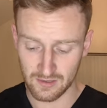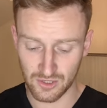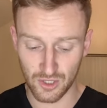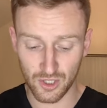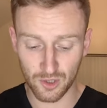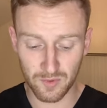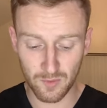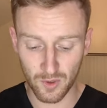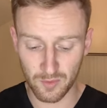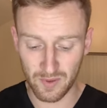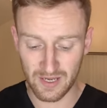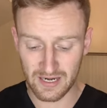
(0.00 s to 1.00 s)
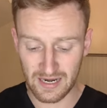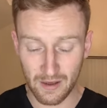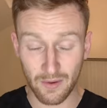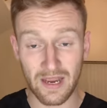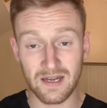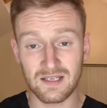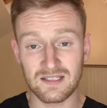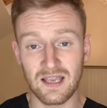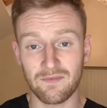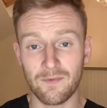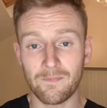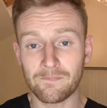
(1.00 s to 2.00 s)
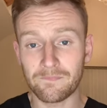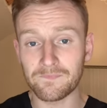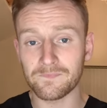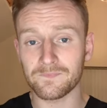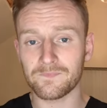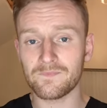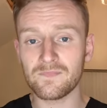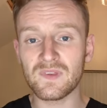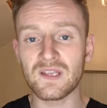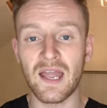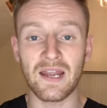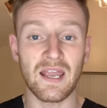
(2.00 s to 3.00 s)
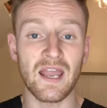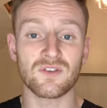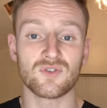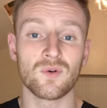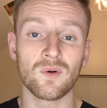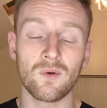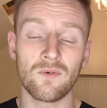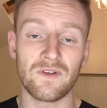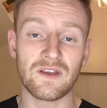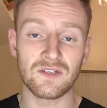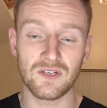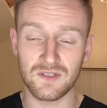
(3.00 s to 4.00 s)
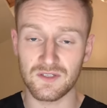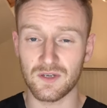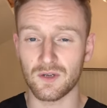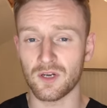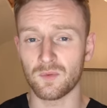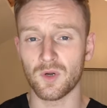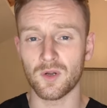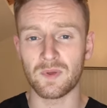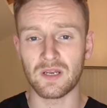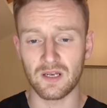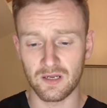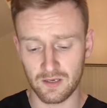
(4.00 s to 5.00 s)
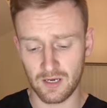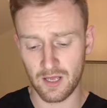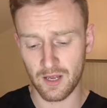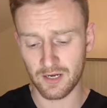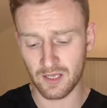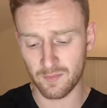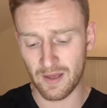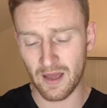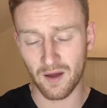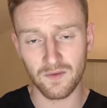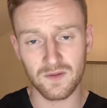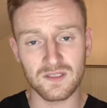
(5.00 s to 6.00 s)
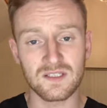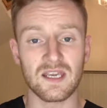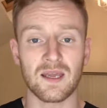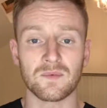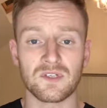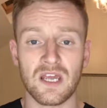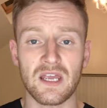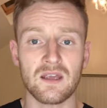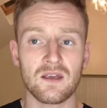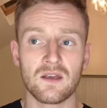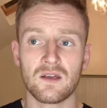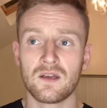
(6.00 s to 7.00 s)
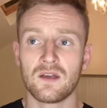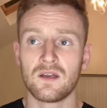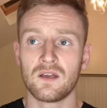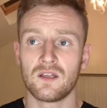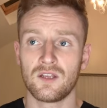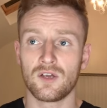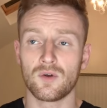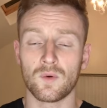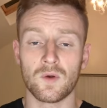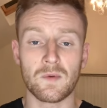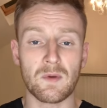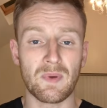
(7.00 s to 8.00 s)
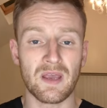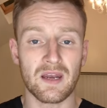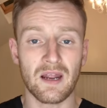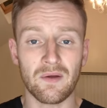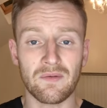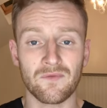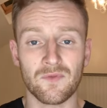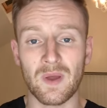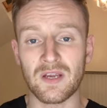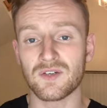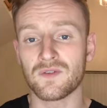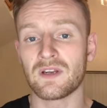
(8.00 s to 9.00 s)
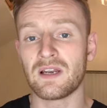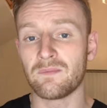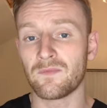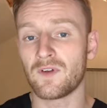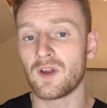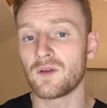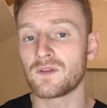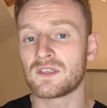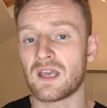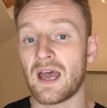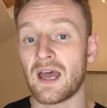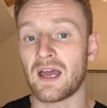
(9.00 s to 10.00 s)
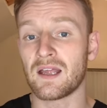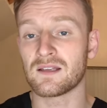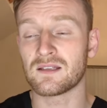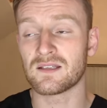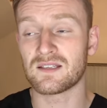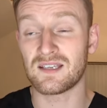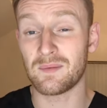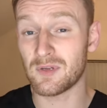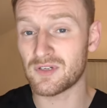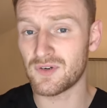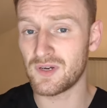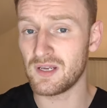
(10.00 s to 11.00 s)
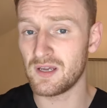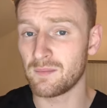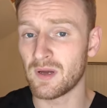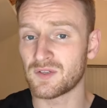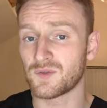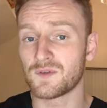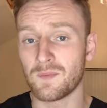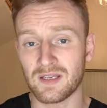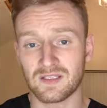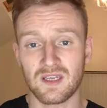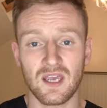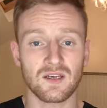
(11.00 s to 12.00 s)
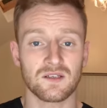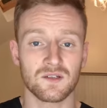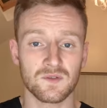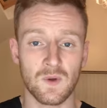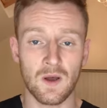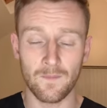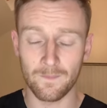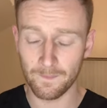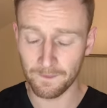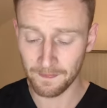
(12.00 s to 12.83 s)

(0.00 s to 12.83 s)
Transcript: So you're going to be want to picking out heading seven, any extra oral features. So you're going to want to be learning about the TMJ. You're going to want to be picking out information on the lymph nodes and symmetry and muscles of mastication as well.